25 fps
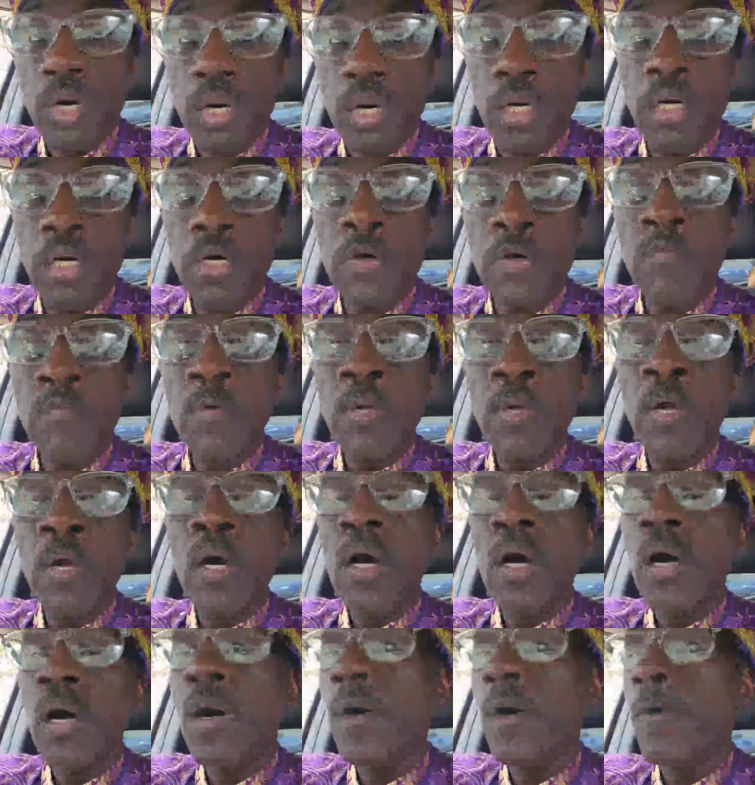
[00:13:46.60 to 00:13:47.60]
of.
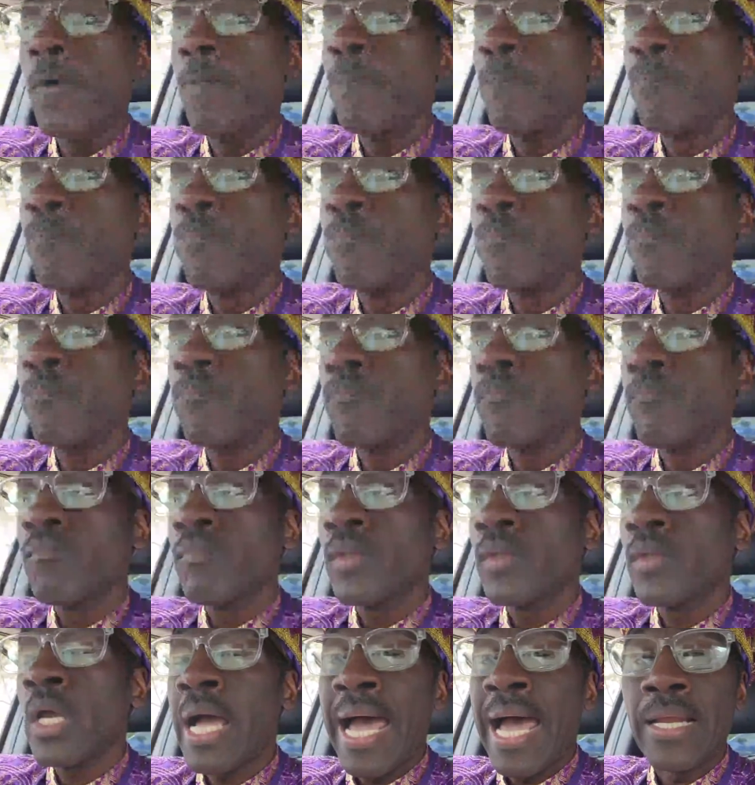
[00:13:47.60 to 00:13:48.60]

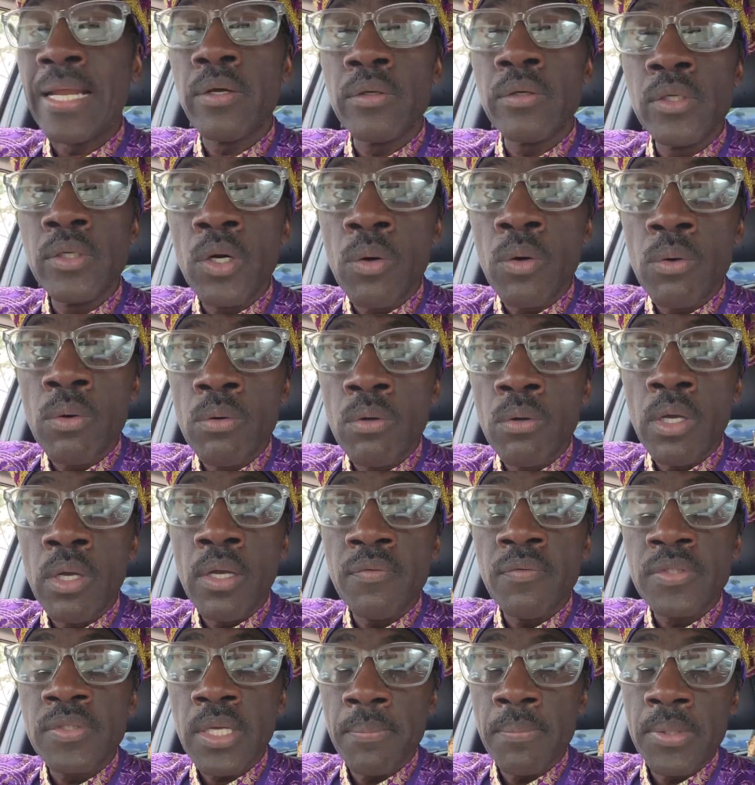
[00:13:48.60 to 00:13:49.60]
I don't know
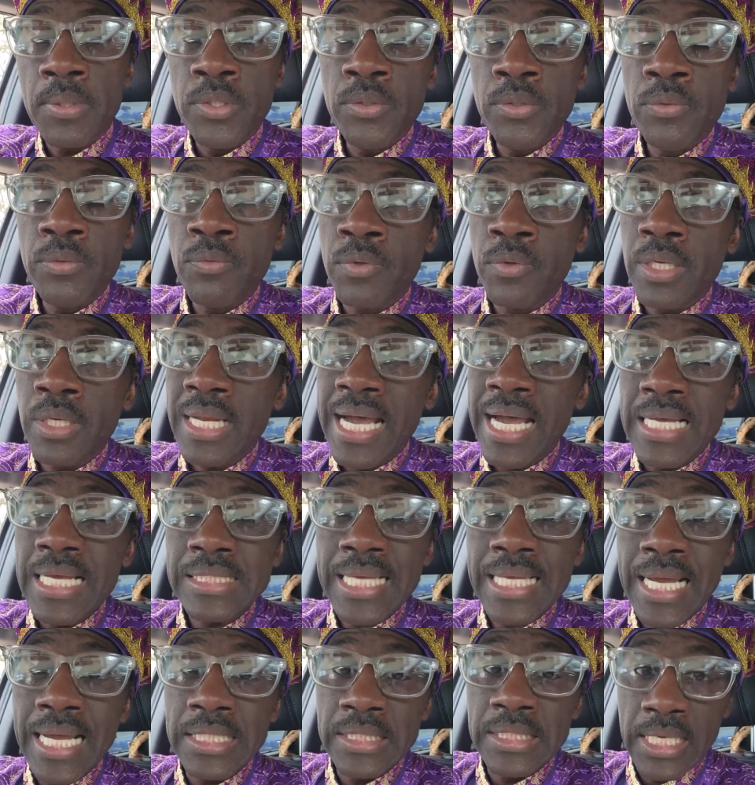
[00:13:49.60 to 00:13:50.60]
if some of you realize
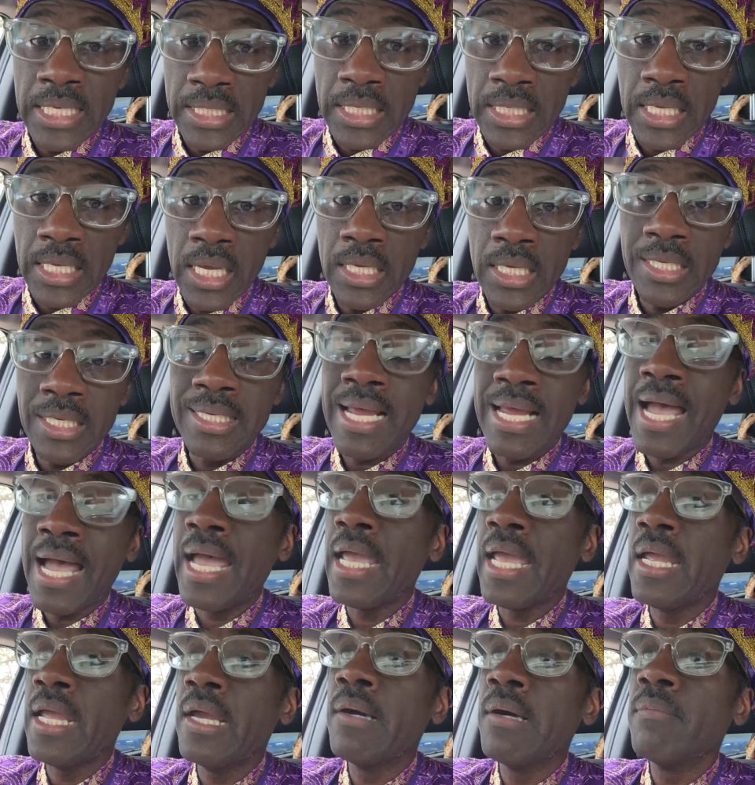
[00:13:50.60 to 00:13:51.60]
how dedicated I
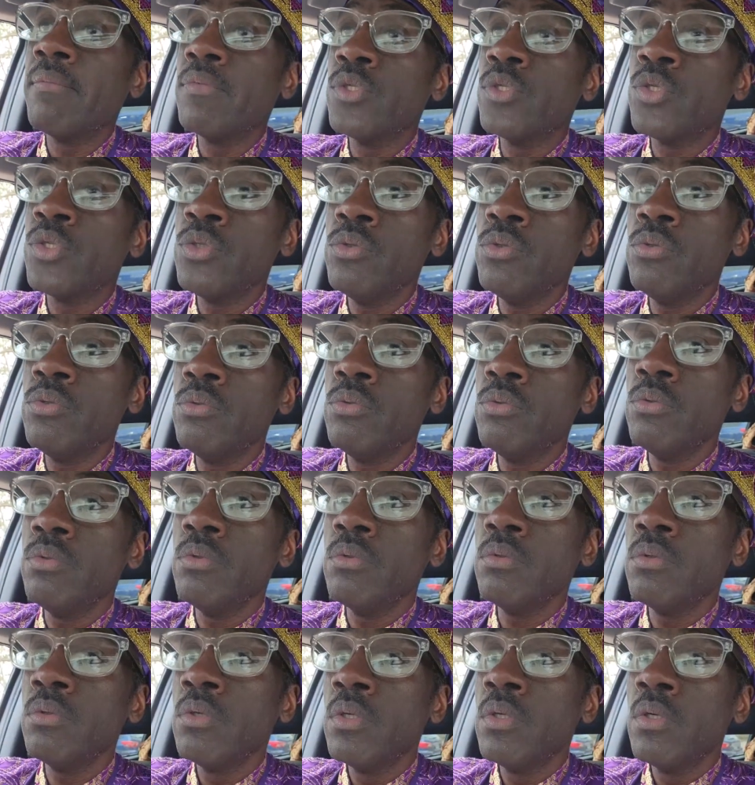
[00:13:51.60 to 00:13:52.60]
am to
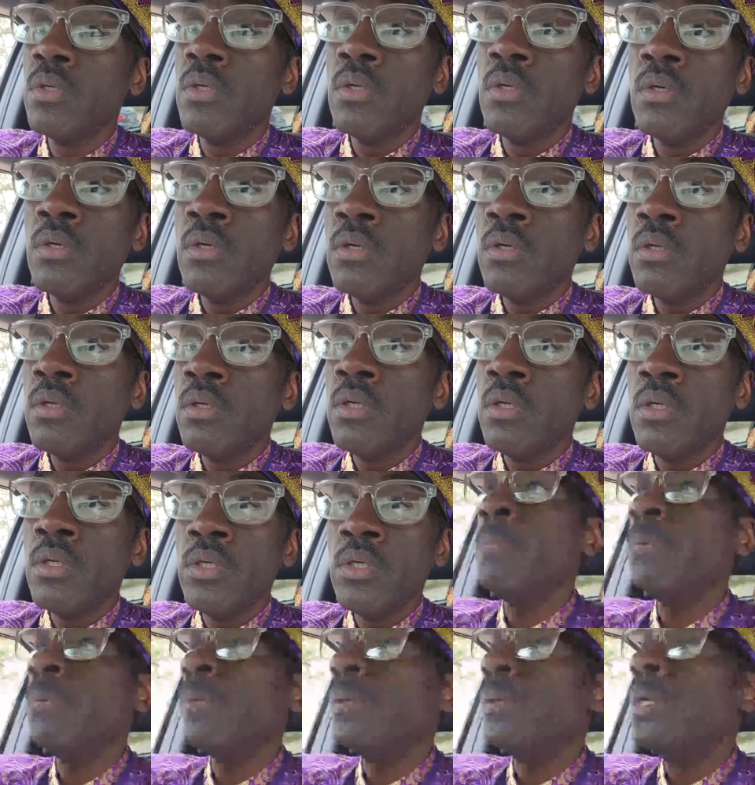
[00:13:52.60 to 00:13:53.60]

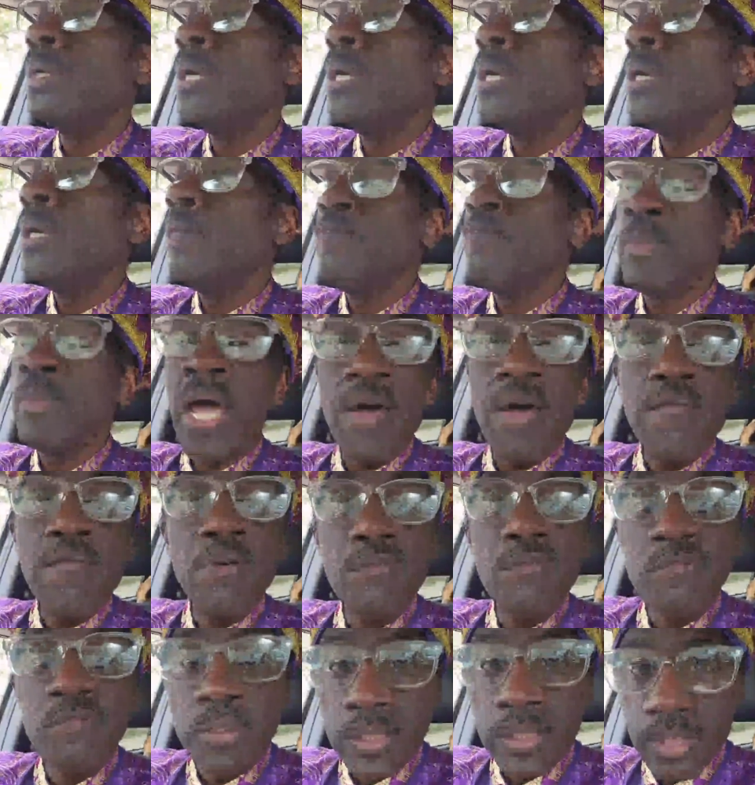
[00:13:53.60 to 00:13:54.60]
people not
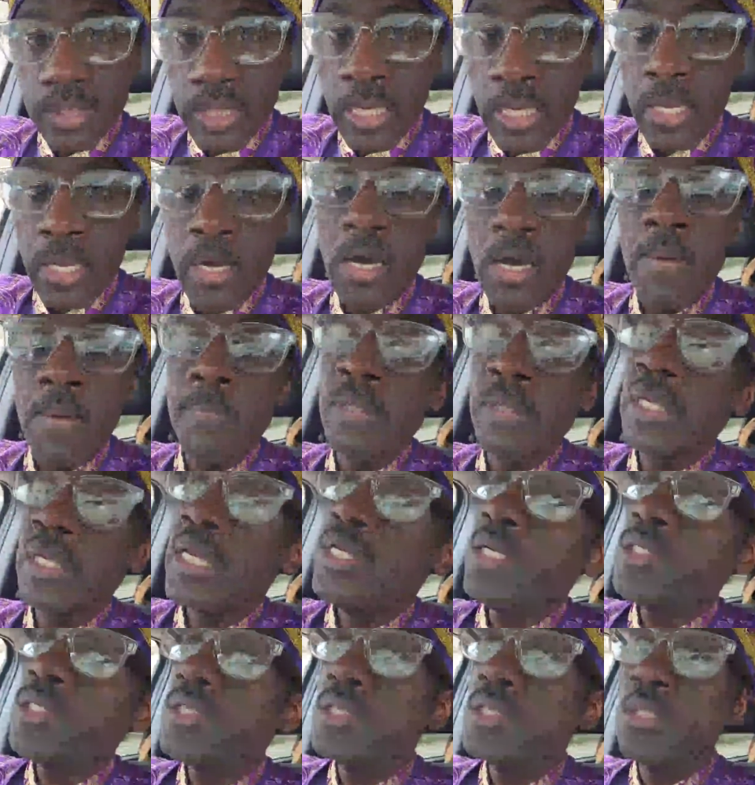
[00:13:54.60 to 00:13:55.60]
fulfilling their
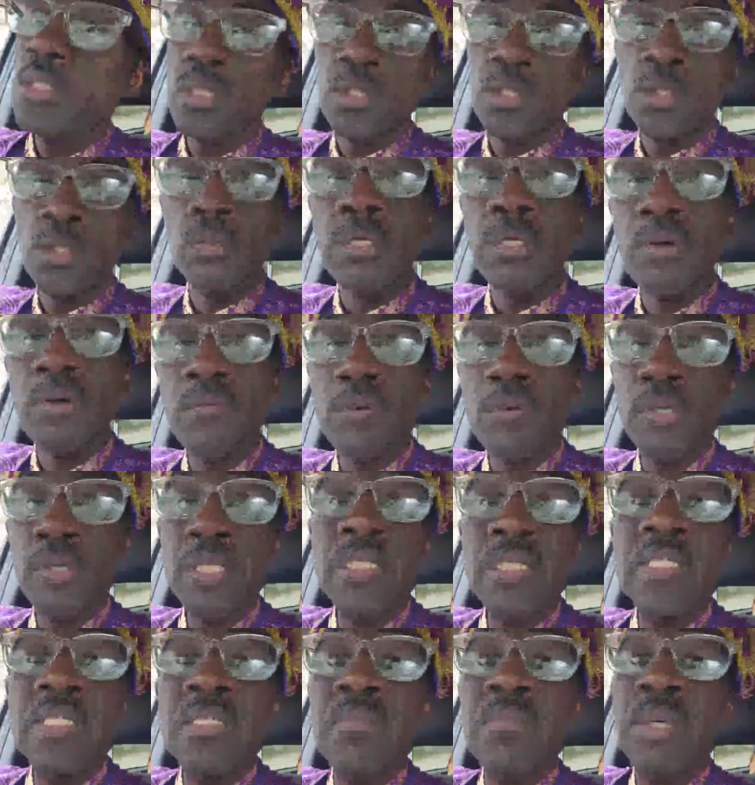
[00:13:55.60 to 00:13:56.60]
obligations, and so therefore
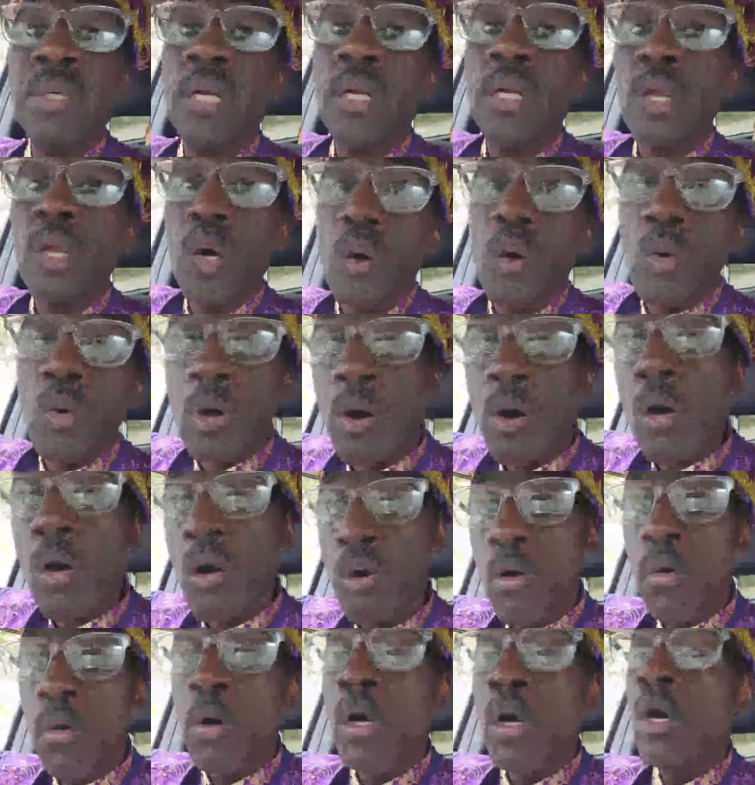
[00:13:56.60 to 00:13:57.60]
this has been a long
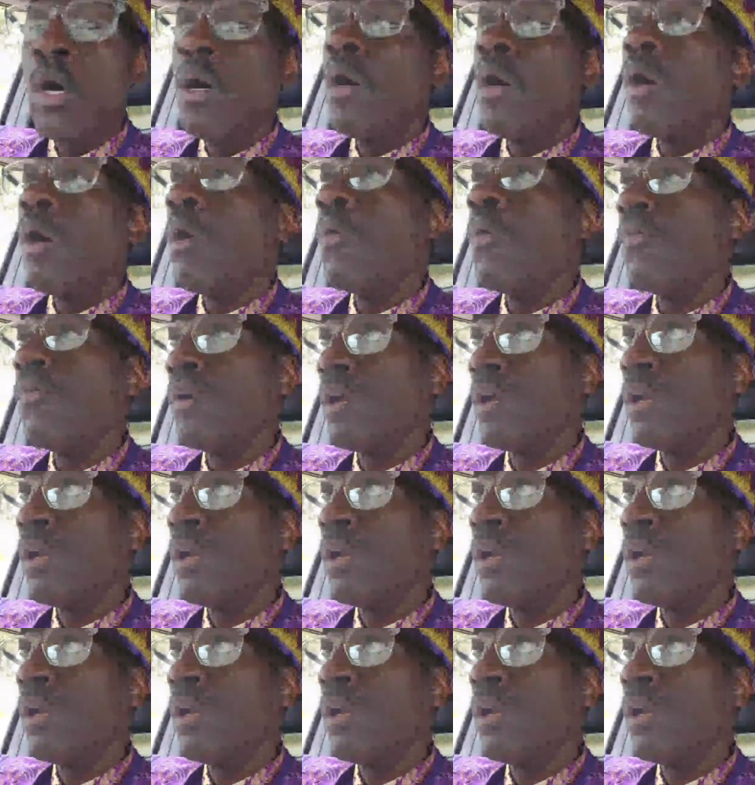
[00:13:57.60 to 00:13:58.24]
haul over a